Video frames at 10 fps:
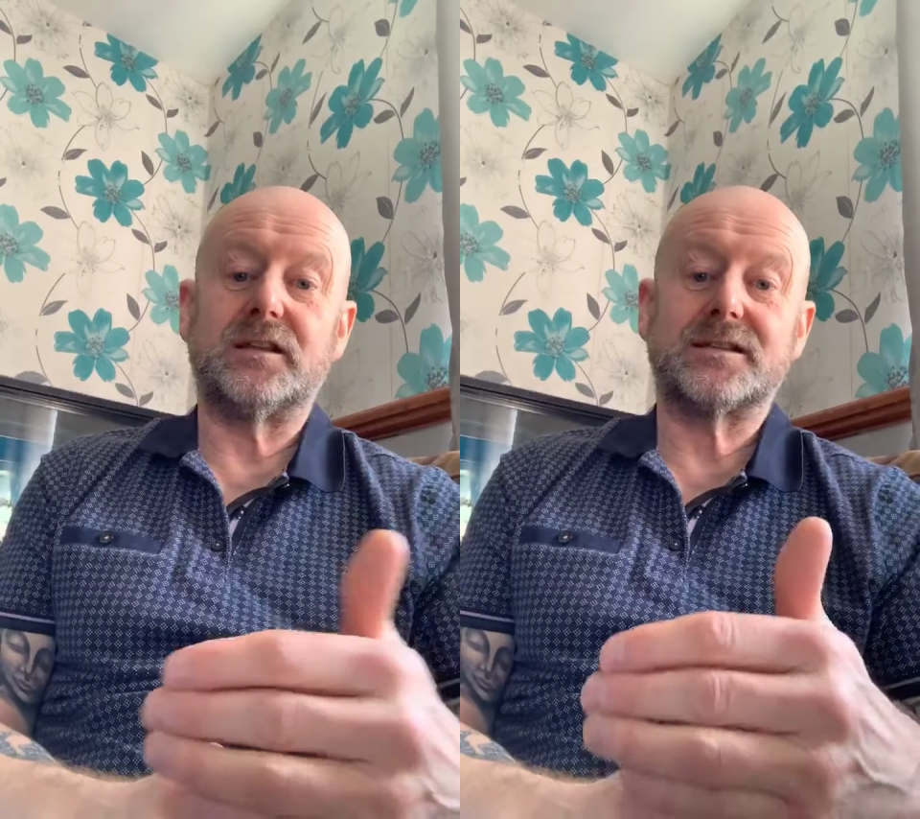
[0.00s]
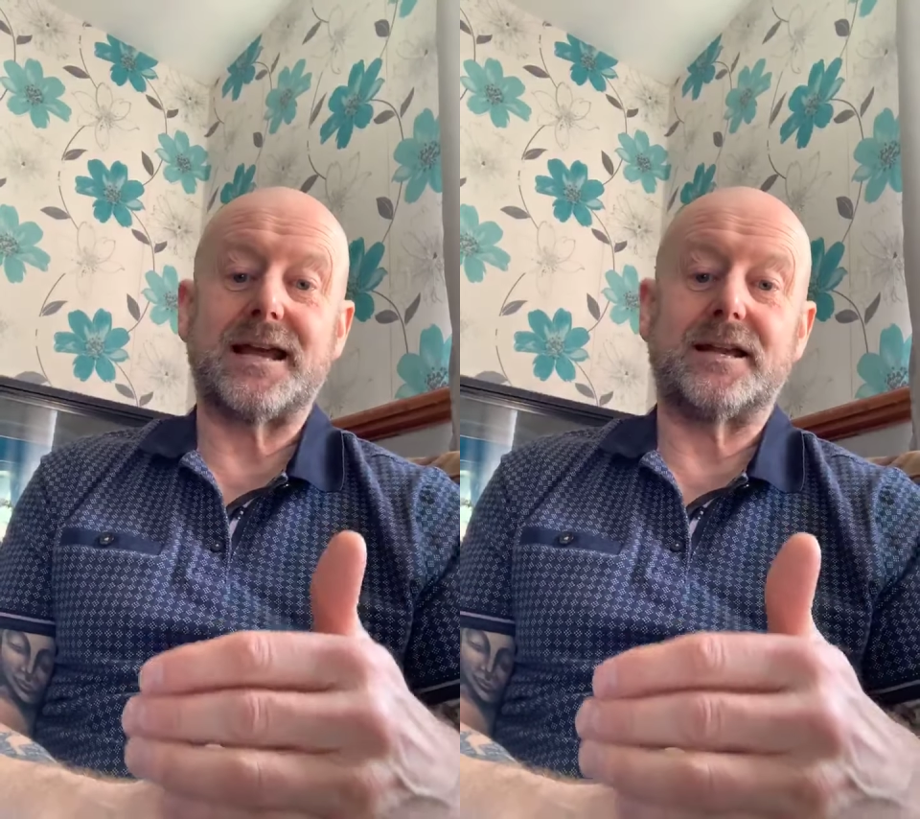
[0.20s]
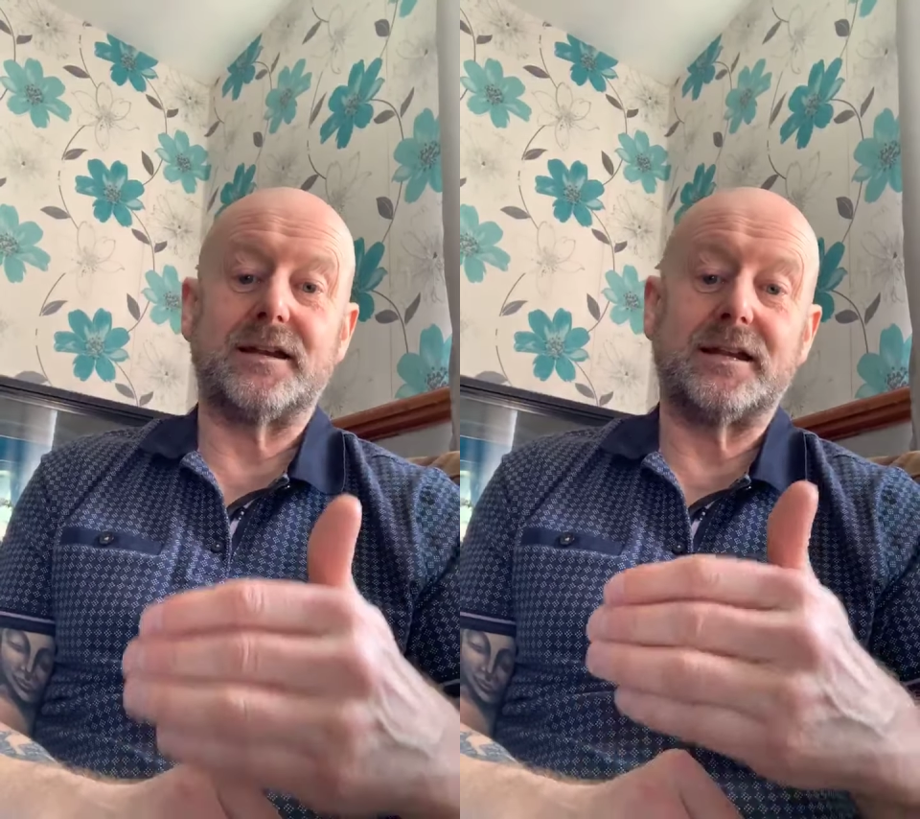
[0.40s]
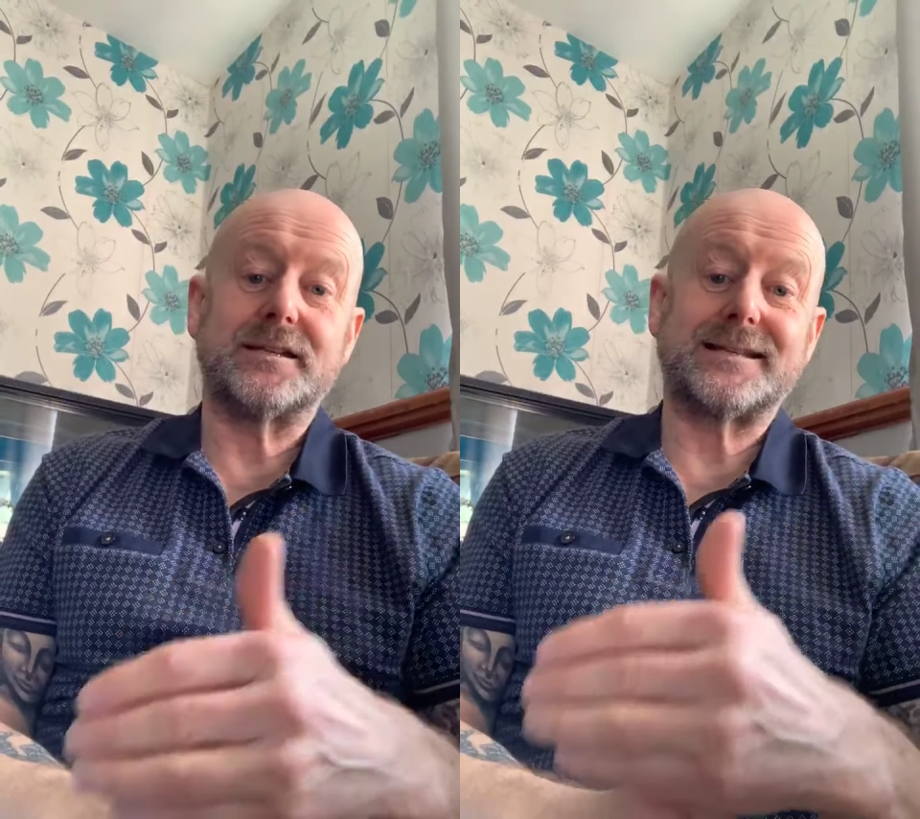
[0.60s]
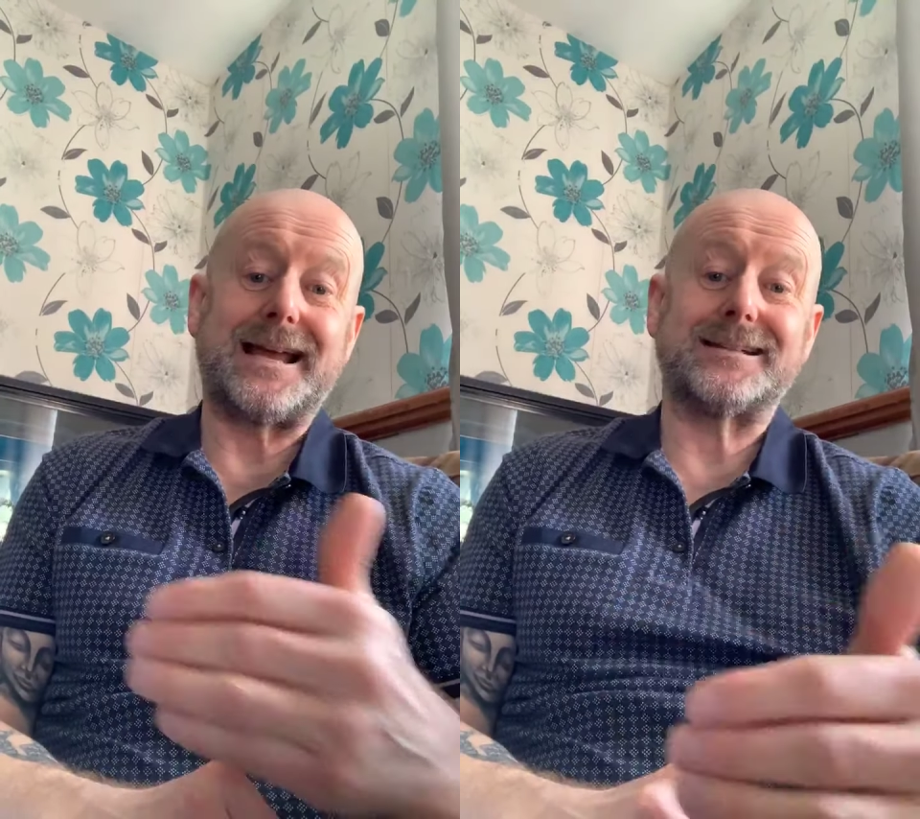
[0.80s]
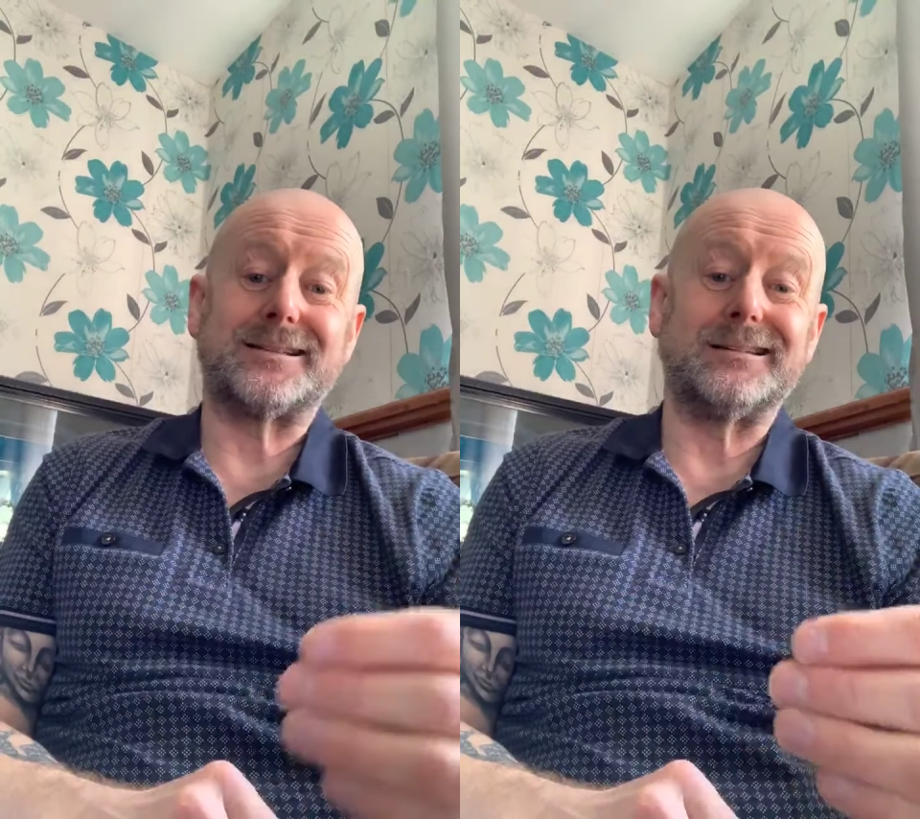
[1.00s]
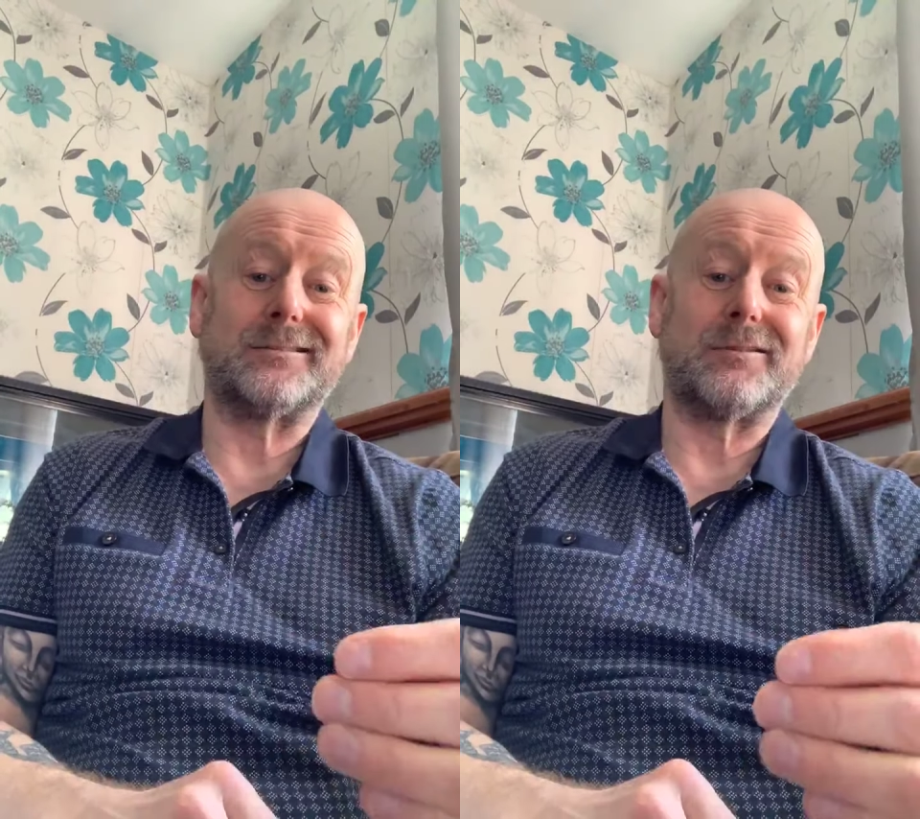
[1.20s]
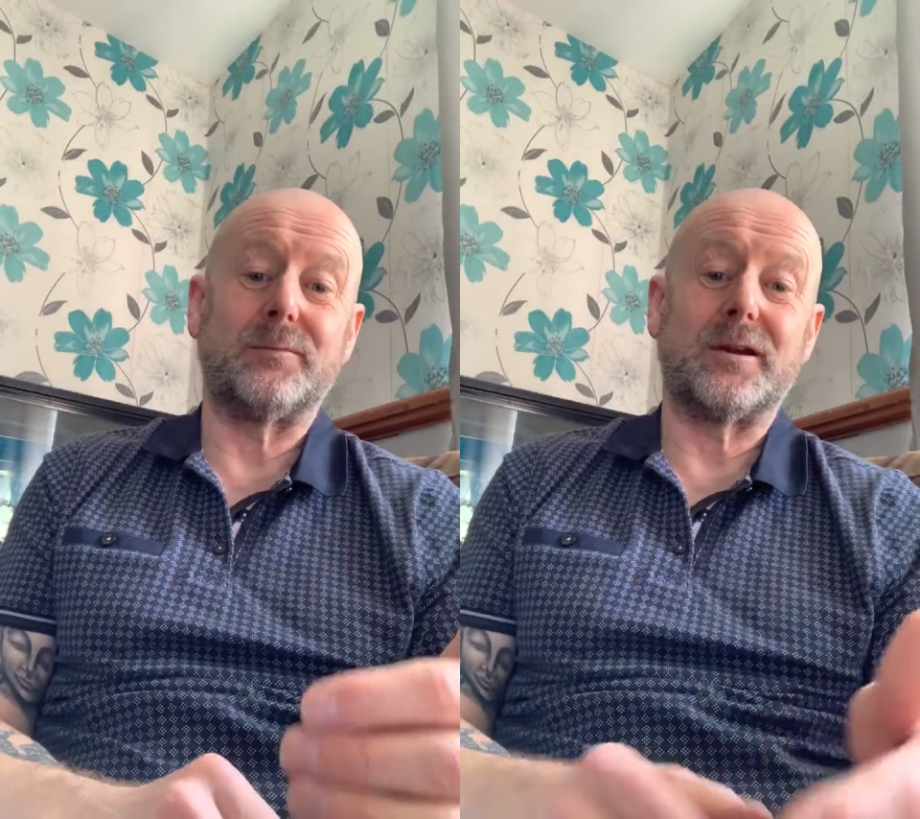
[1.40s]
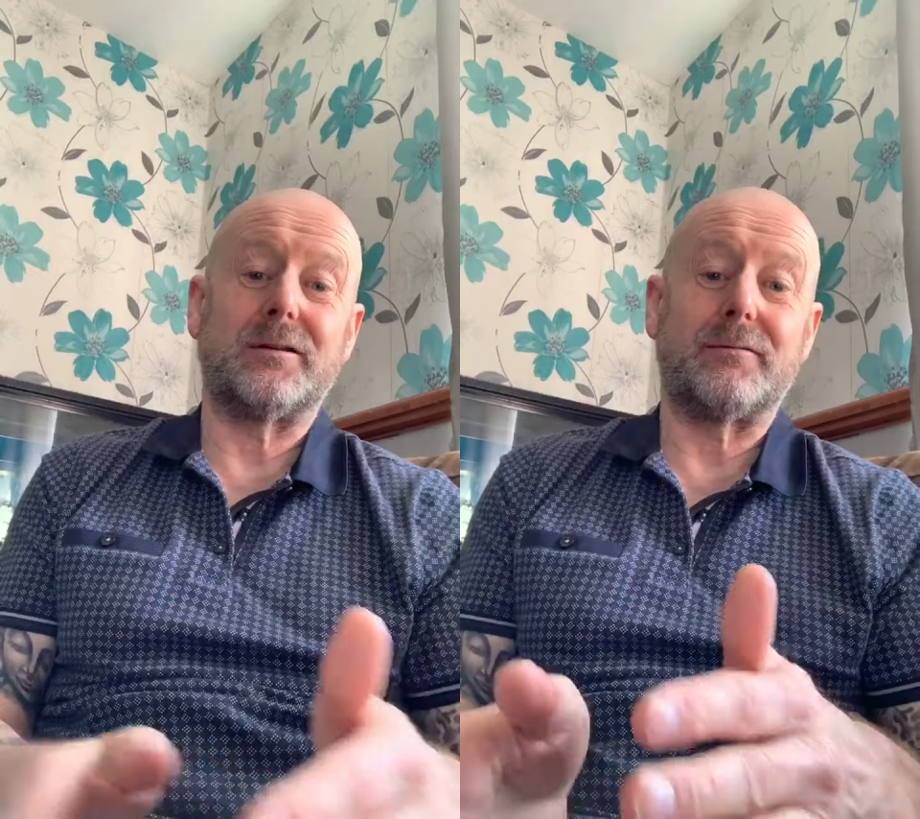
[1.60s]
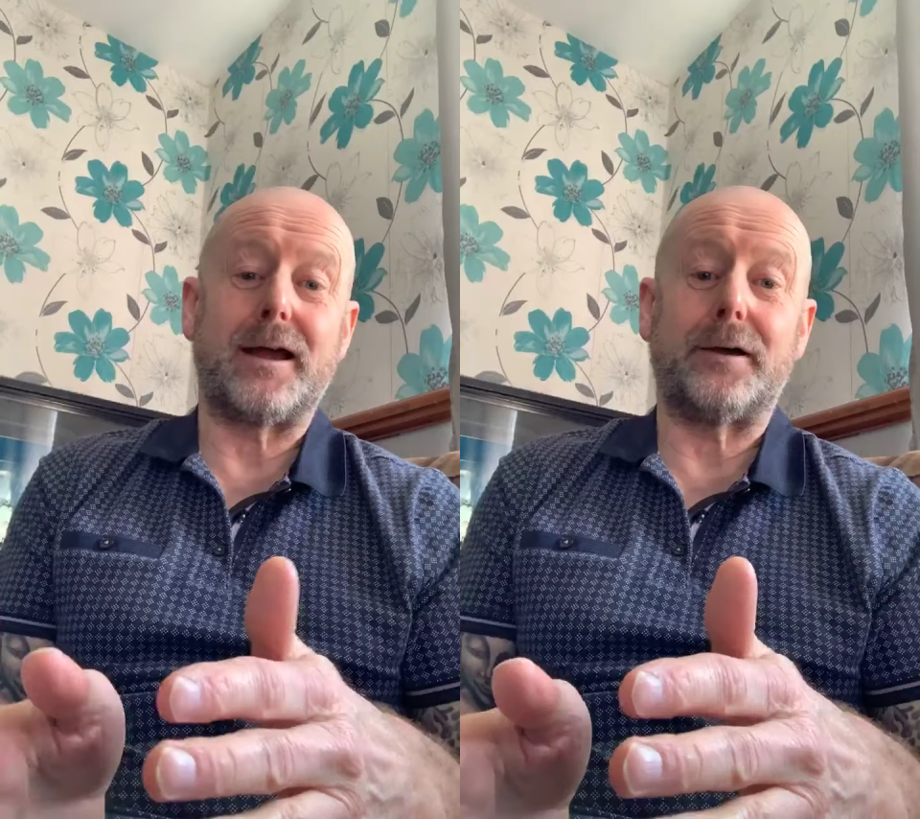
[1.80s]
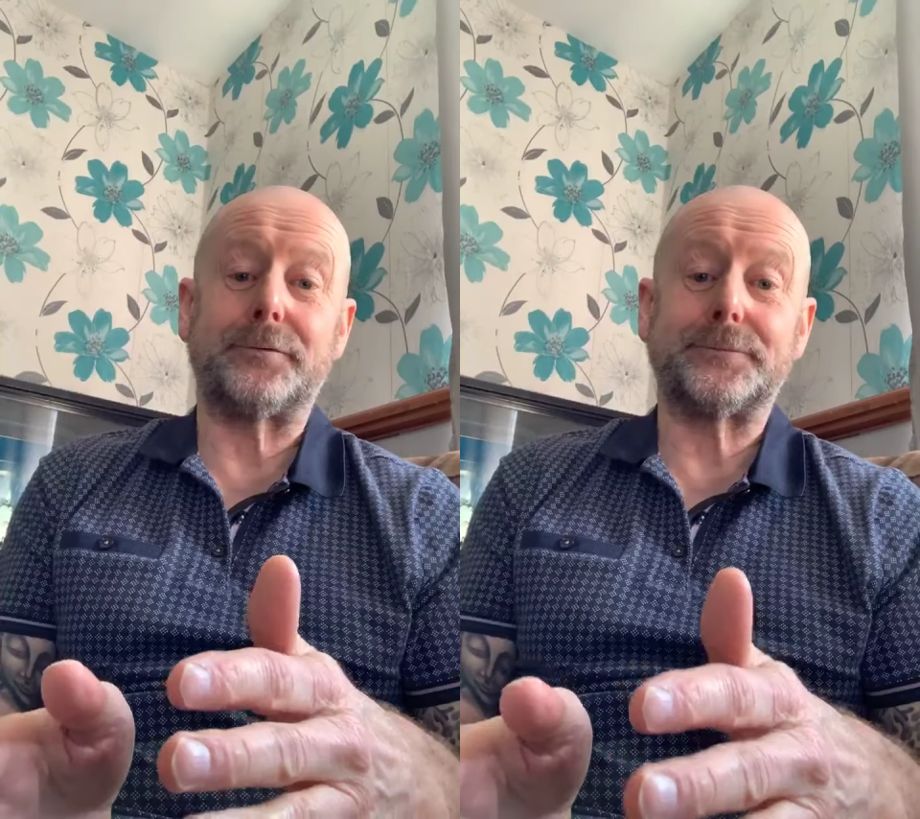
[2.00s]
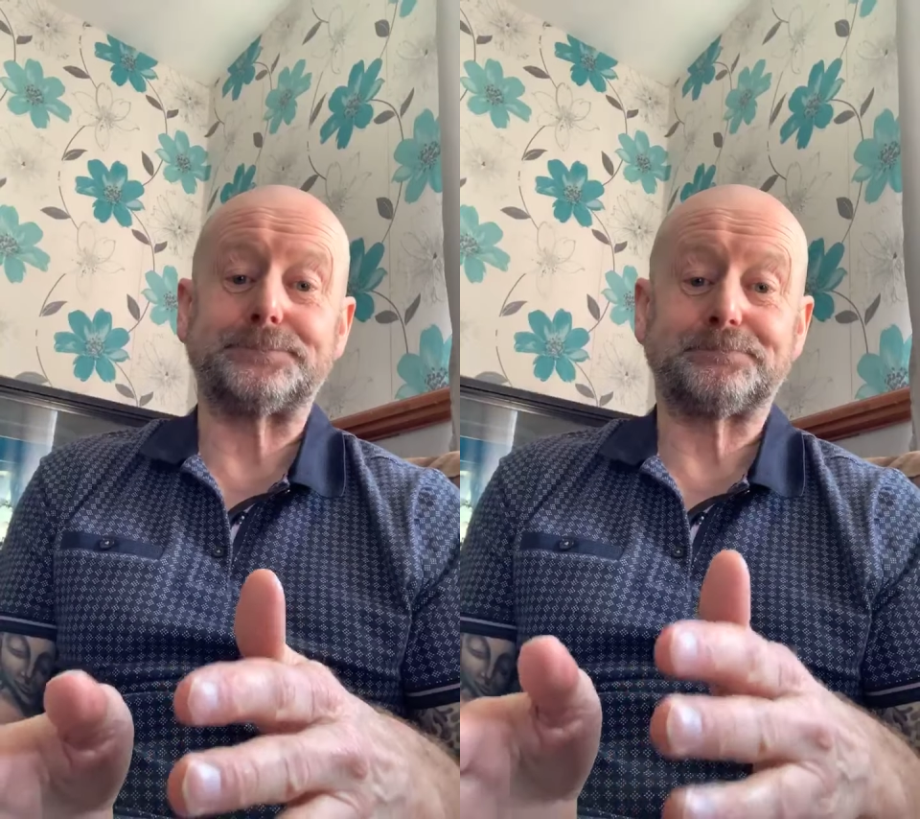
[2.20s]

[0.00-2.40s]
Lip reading: standstill agreement around